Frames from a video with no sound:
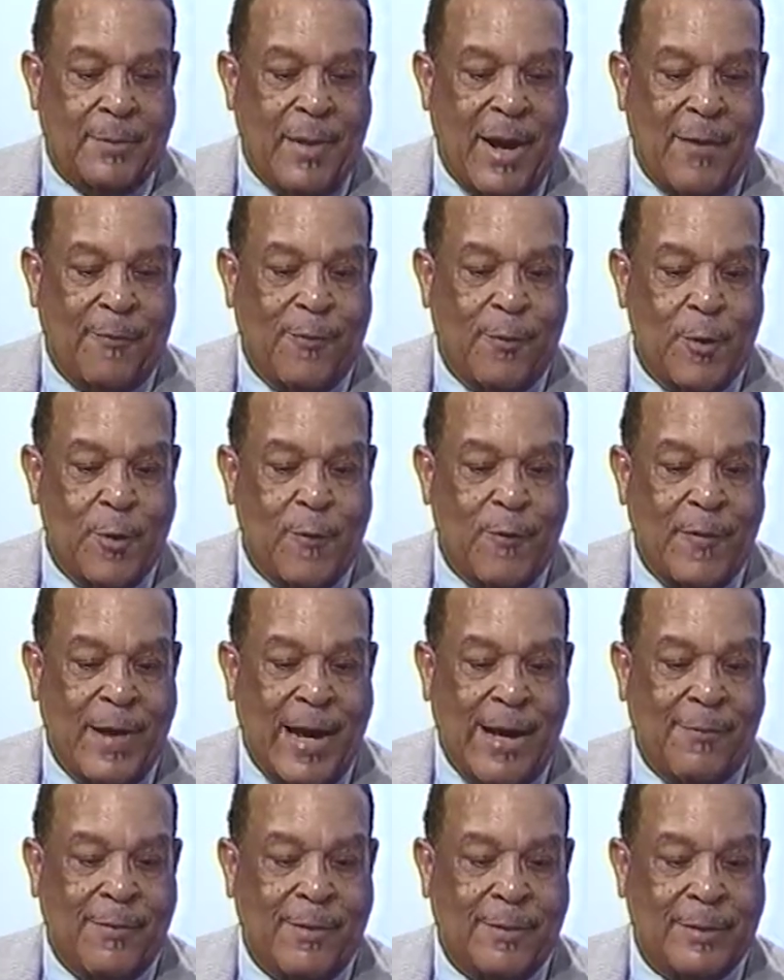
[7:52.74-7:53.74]
it was about 4 or
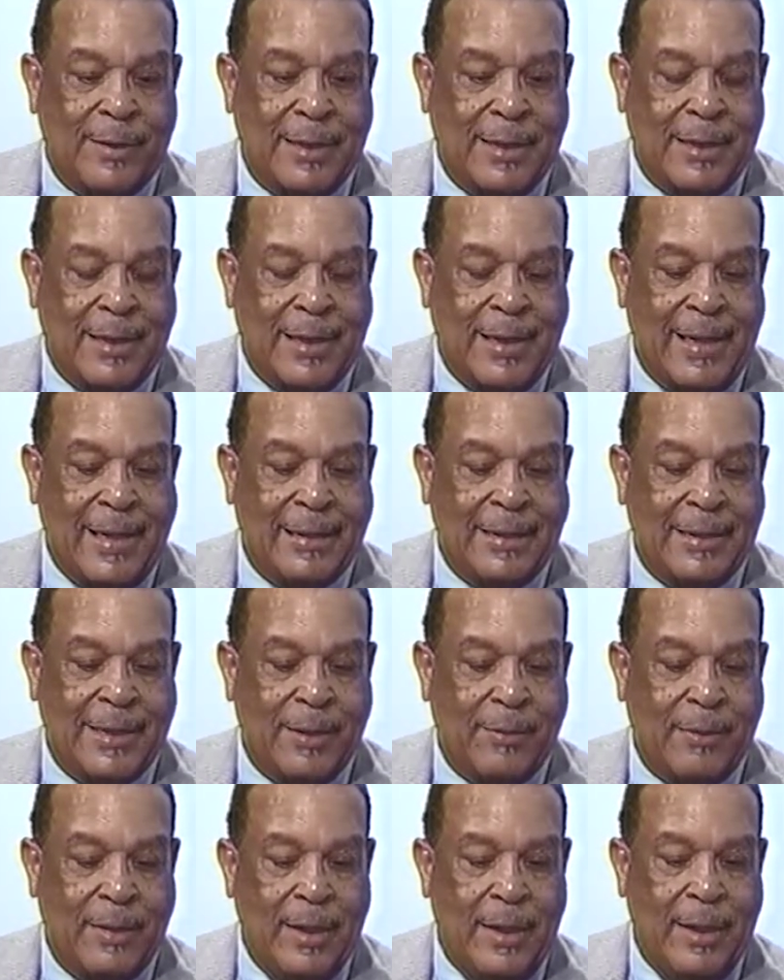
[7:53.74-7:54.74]
5 of us in the
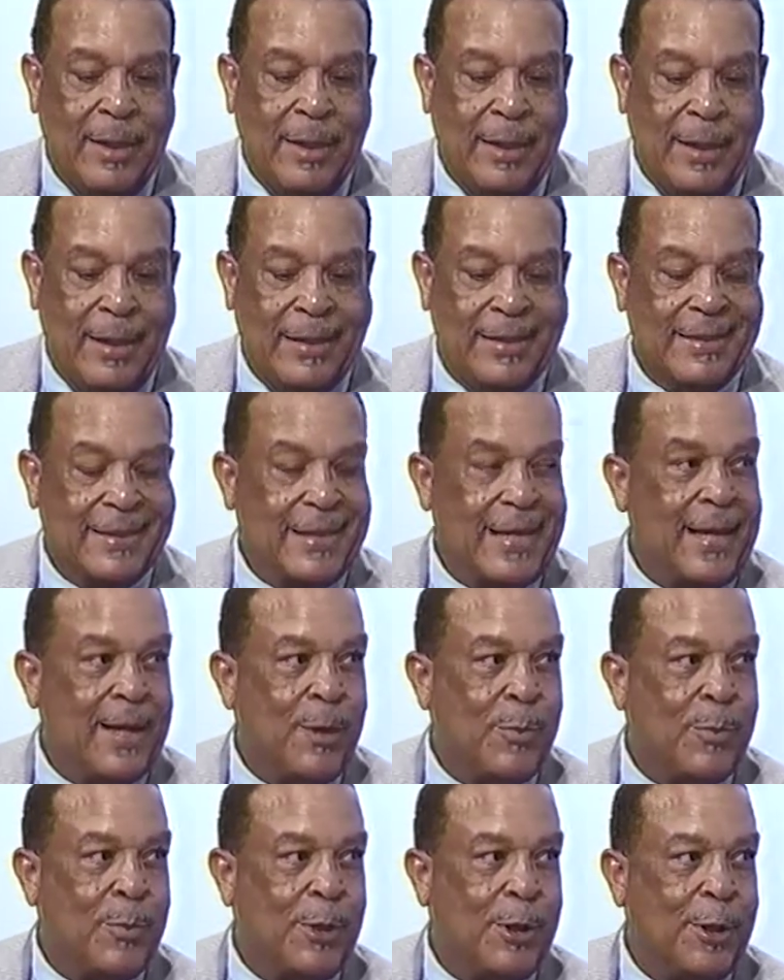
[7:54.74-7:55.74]
class that
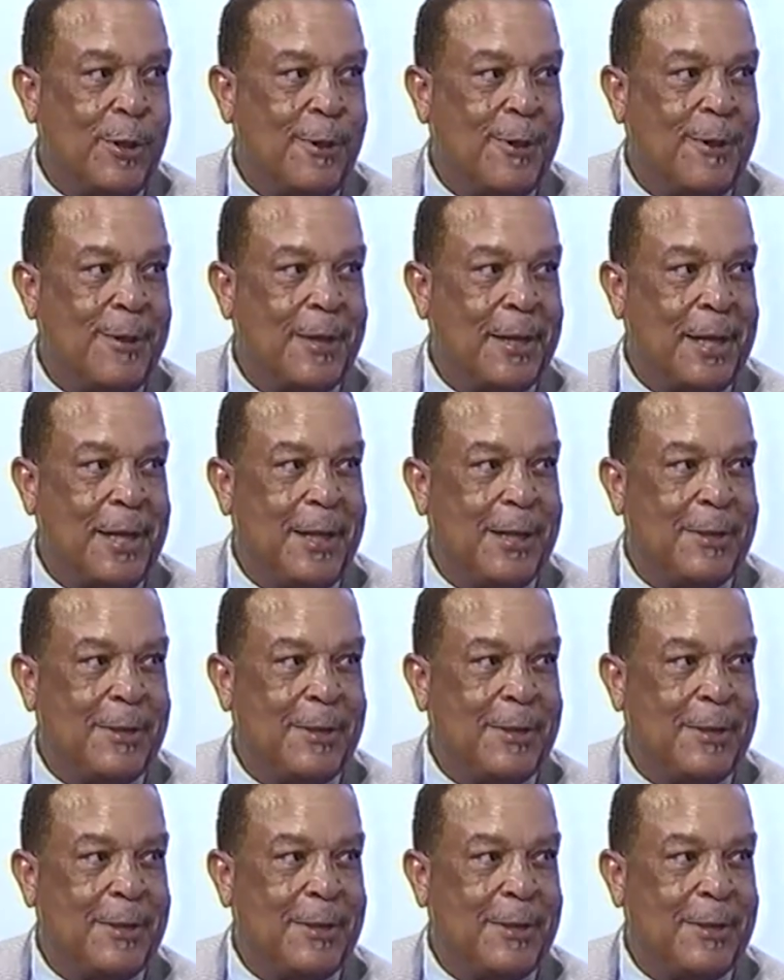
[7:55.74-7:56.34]
excelled pretty good.